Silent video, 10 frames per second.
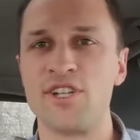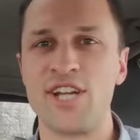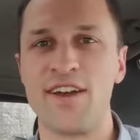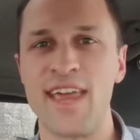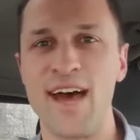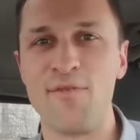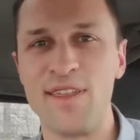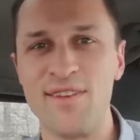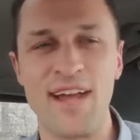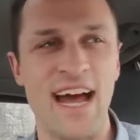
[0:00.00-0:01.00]
share that
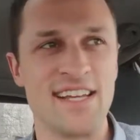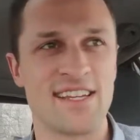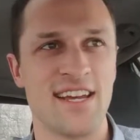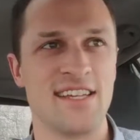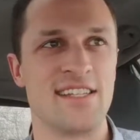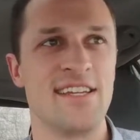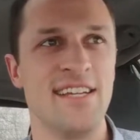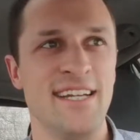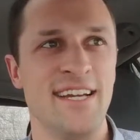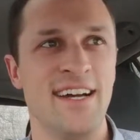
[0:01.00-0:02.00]
with you guys, because
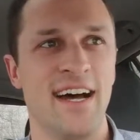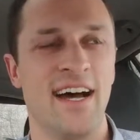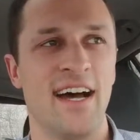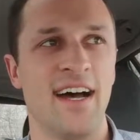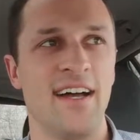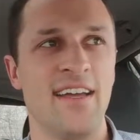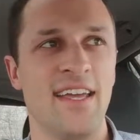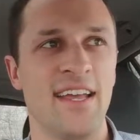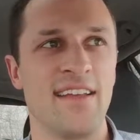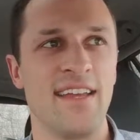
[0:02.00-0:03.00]

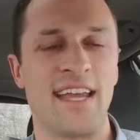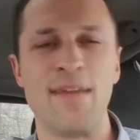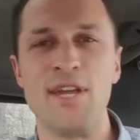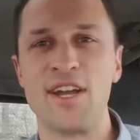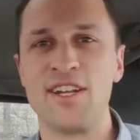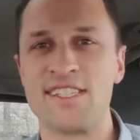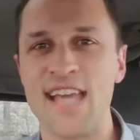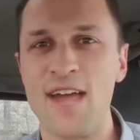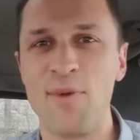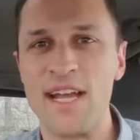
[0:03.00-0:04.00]
it gave me a good
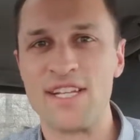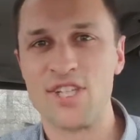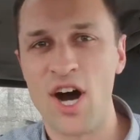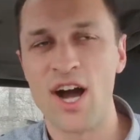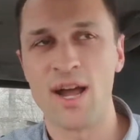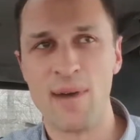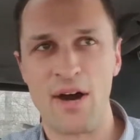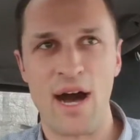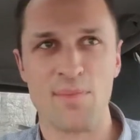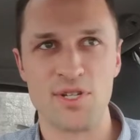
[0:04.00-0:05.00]
segue to talk
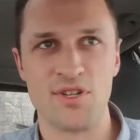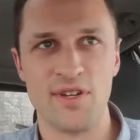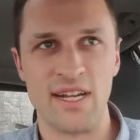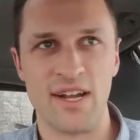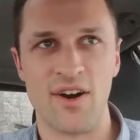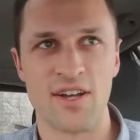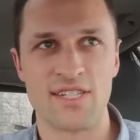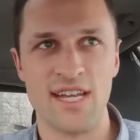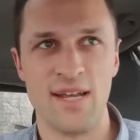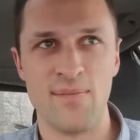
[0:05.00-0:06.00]
about opportunity
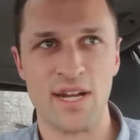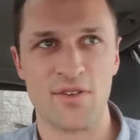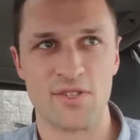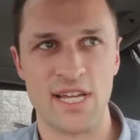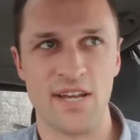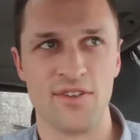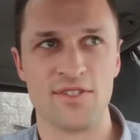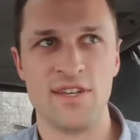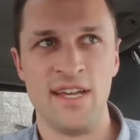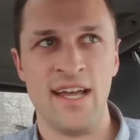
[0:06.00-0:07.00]
cost in medical
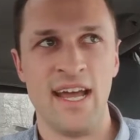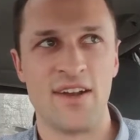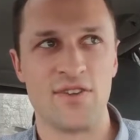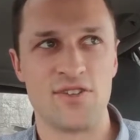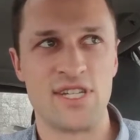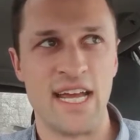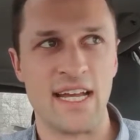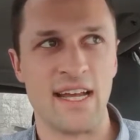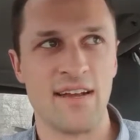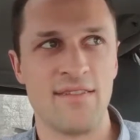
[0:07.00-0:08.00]
sales and
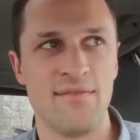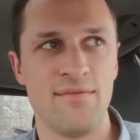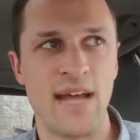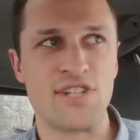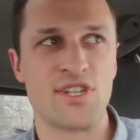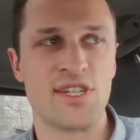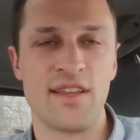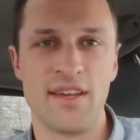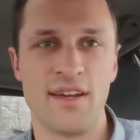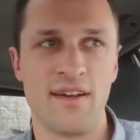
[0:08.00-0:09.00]
understanding, not just
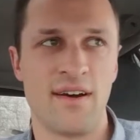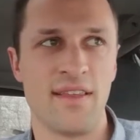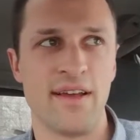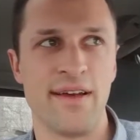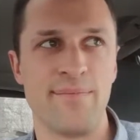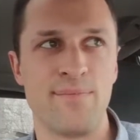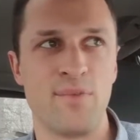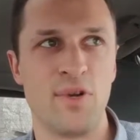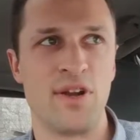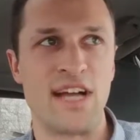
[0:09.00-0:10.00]
on the
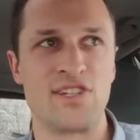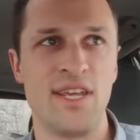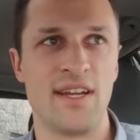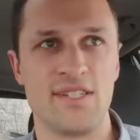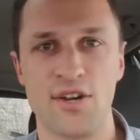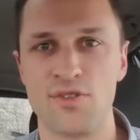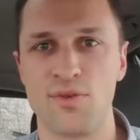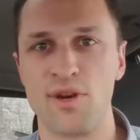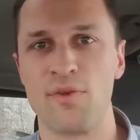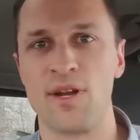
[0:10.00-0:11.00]
when you're actually in a
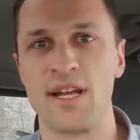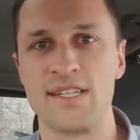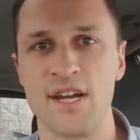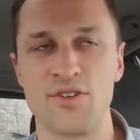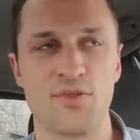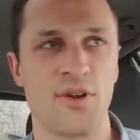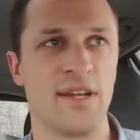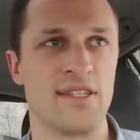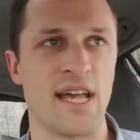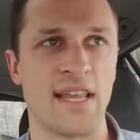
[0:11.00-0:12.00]
territory, running a
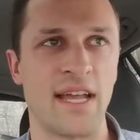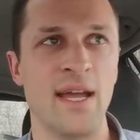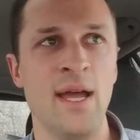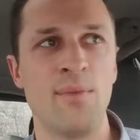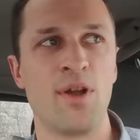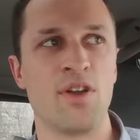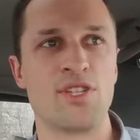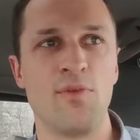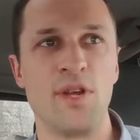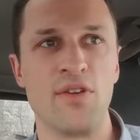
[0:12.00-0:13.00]
territory and selling, but
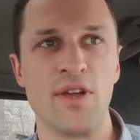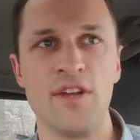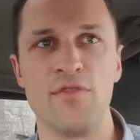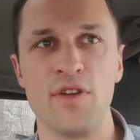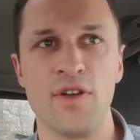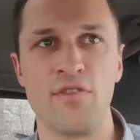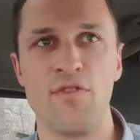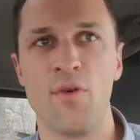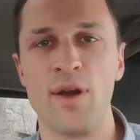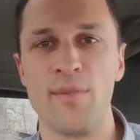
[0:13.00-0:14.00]
also when you're interviewing
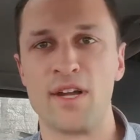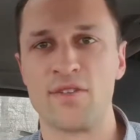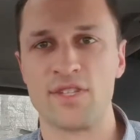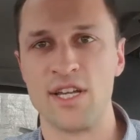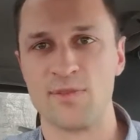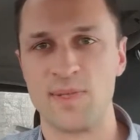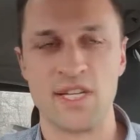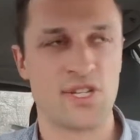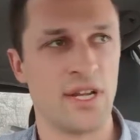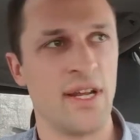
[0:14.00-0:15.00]
for a medical sales
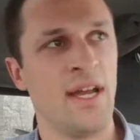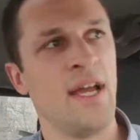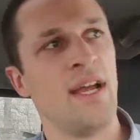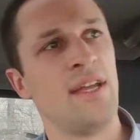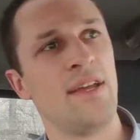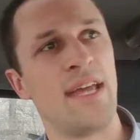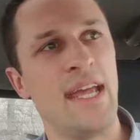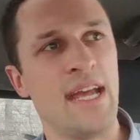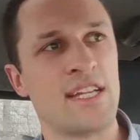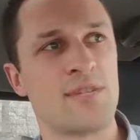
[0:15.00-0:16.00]
position. You
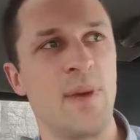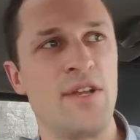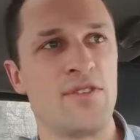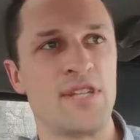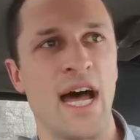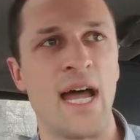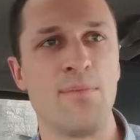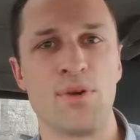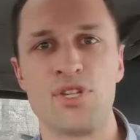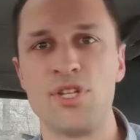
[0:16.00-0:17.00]
can't spend your
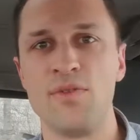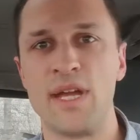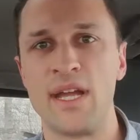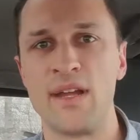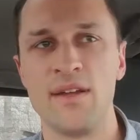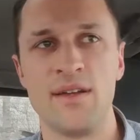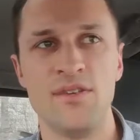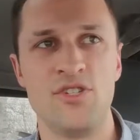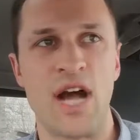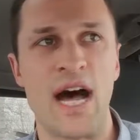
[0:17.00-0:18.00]
time pursuing
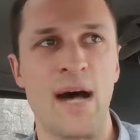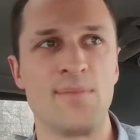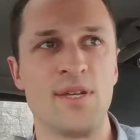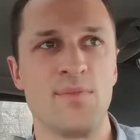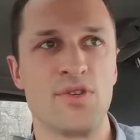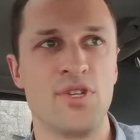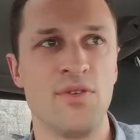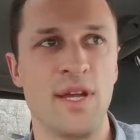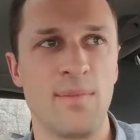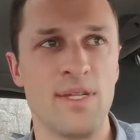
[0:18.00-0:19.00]
jobs and
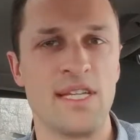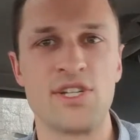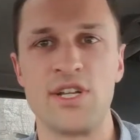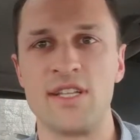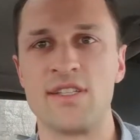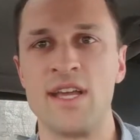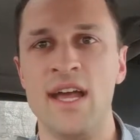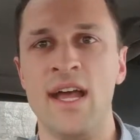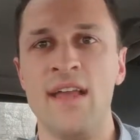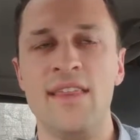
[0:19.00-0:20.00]
pursuing positions
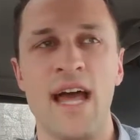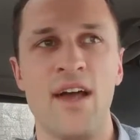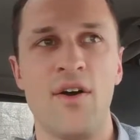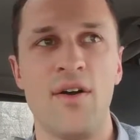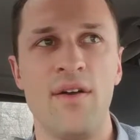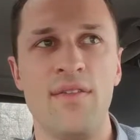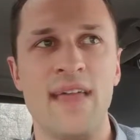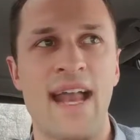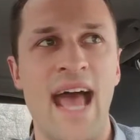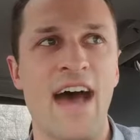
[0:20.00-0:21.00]
that
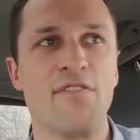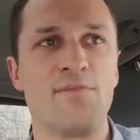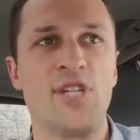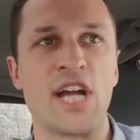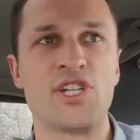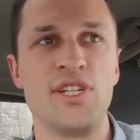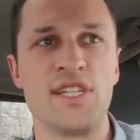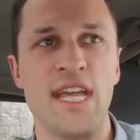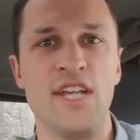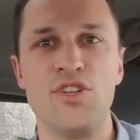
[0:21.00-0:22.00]
have
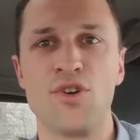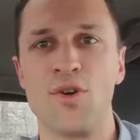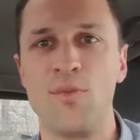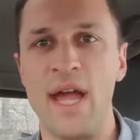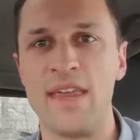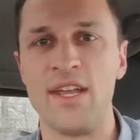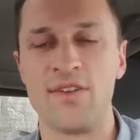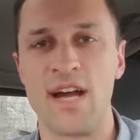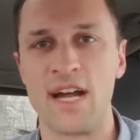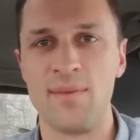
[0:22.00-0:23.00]
objections in your way that
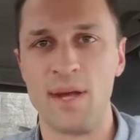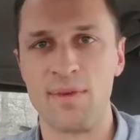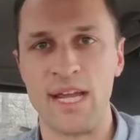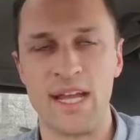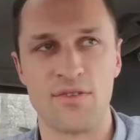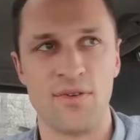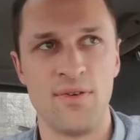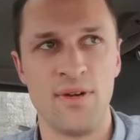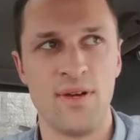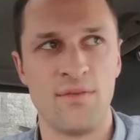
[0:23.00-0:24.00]
you're not going to be able to handle,
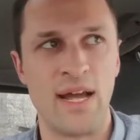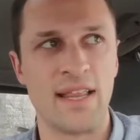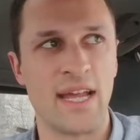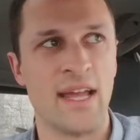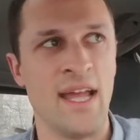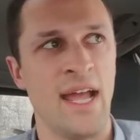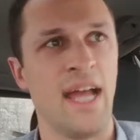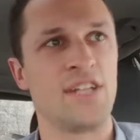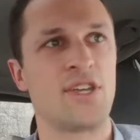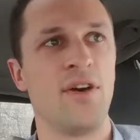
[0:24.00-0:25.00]
right? Like,
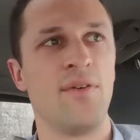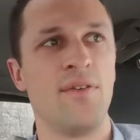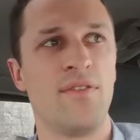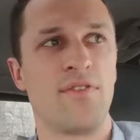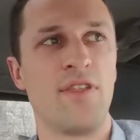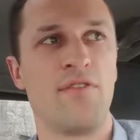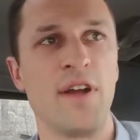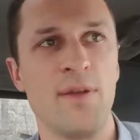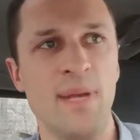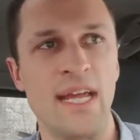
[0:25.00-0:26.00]
and so from the
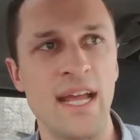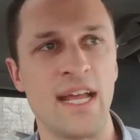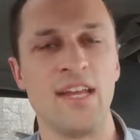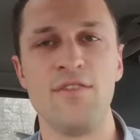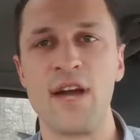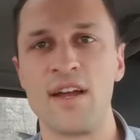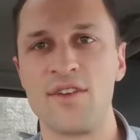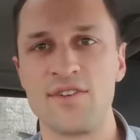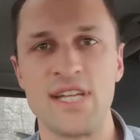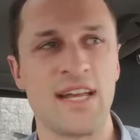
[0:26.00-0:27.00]
very beginning, you've got to
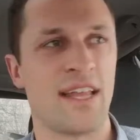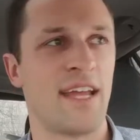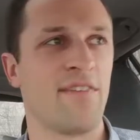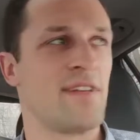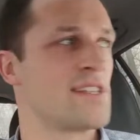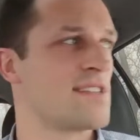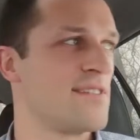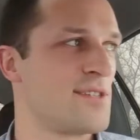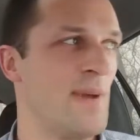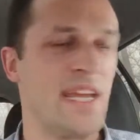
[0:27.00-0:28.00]
understand, like, if it's
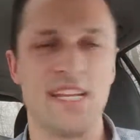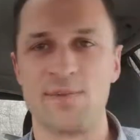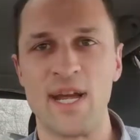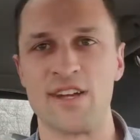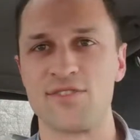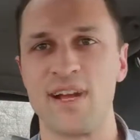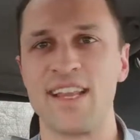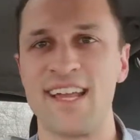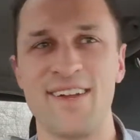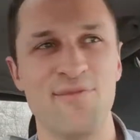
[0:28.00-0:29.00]
speaking Spanish,
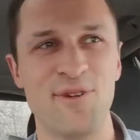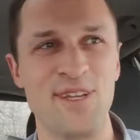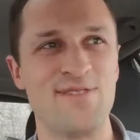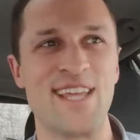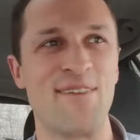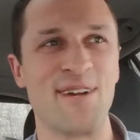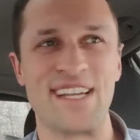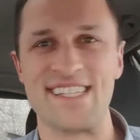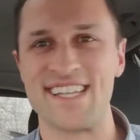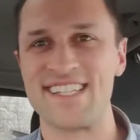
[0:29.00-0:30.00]
right? Like, we'll use that one
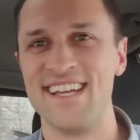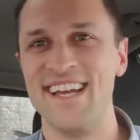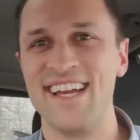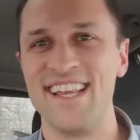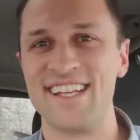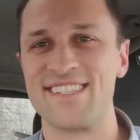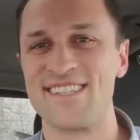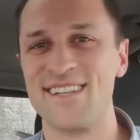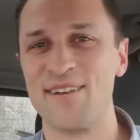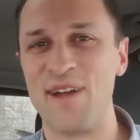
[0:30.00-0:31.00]
because
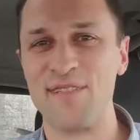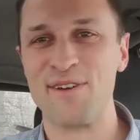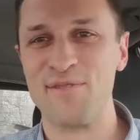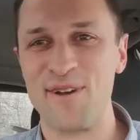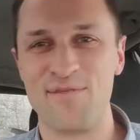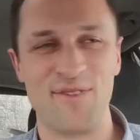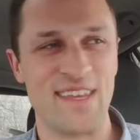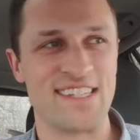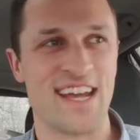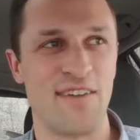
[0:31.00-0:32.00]
that's the relevant one for
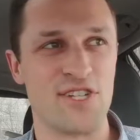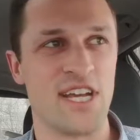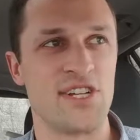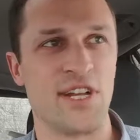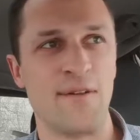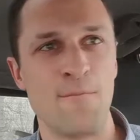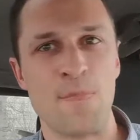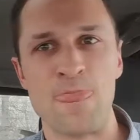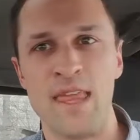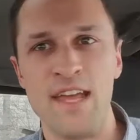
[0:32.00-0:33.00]
this conversation.
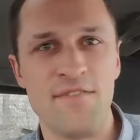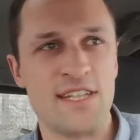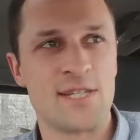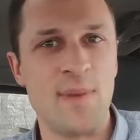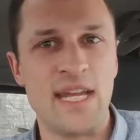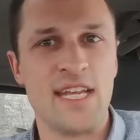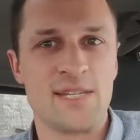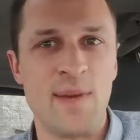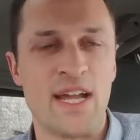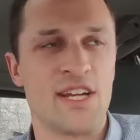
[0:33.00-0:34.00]
If it's
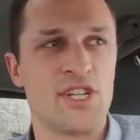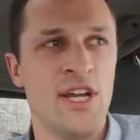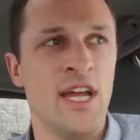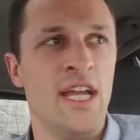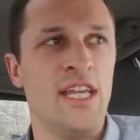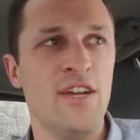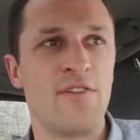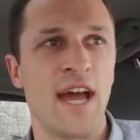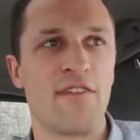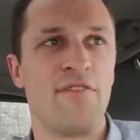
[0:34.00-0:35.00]
speaking Spanish,
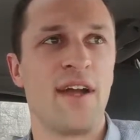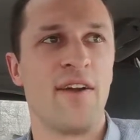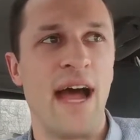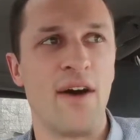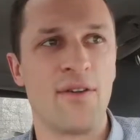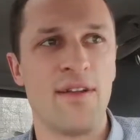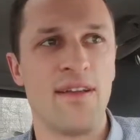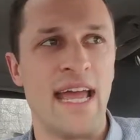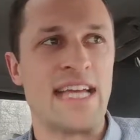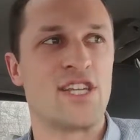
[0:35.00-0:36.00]
you've got to figure out
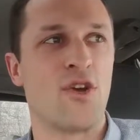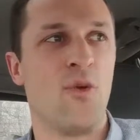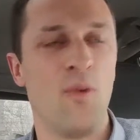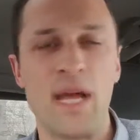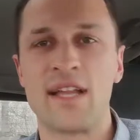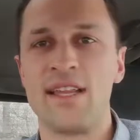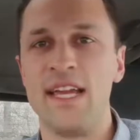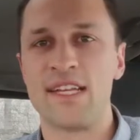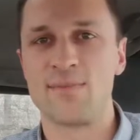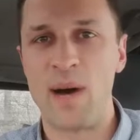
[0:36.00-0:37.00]
as
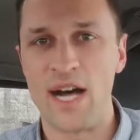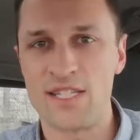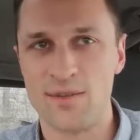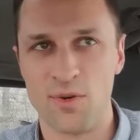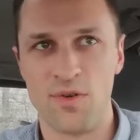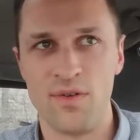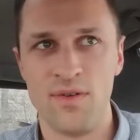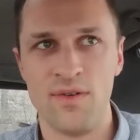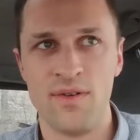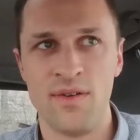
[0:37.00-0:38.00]
quickly as possible